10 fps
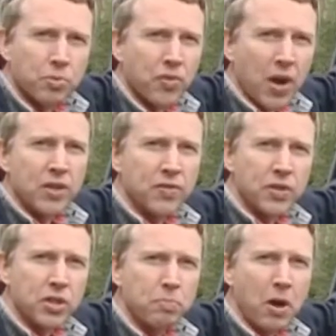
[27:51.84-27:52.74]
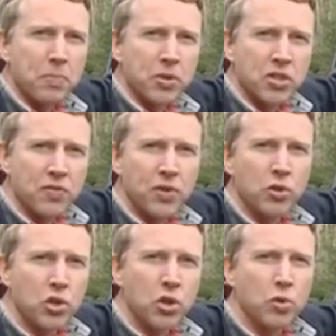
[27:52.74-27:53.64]
provided for this purpose if
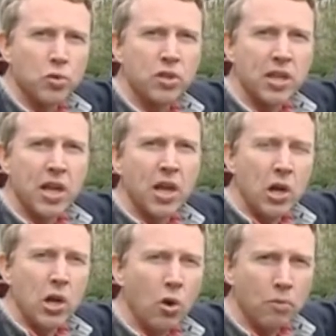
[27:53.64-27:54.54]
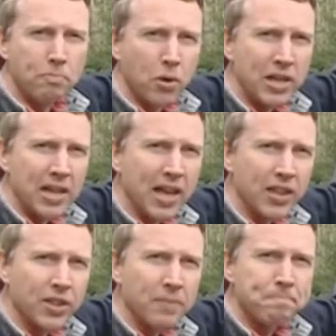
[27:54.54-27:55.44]
you choose the long body
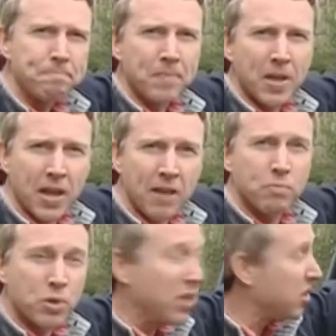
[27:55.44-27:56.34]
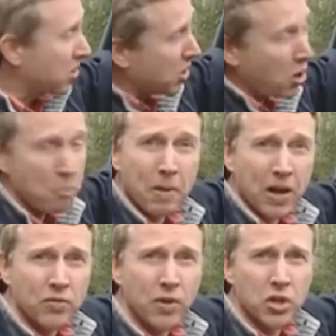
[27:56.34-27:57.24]
length. Even with this
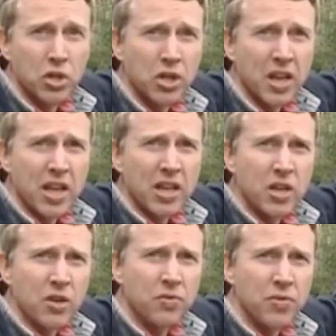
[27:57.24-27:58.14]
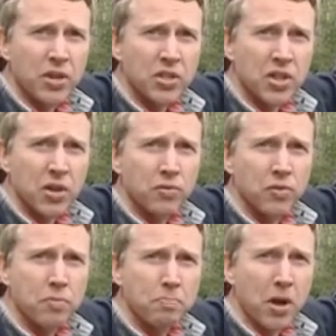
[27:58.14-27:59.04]
compact version, you can fit a set of
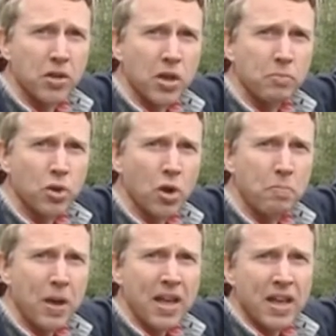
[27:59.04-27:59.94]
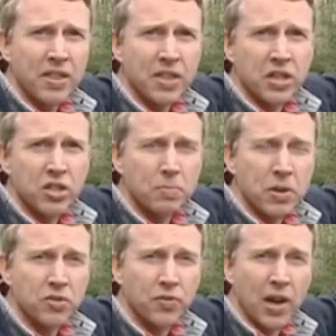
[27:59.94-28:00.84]
roof bars up top and then
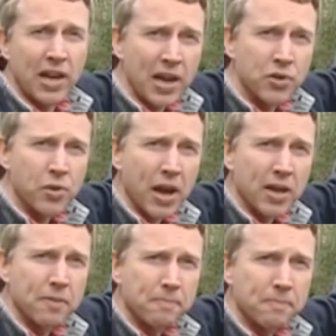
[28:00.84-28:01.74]
specify a ladder rack.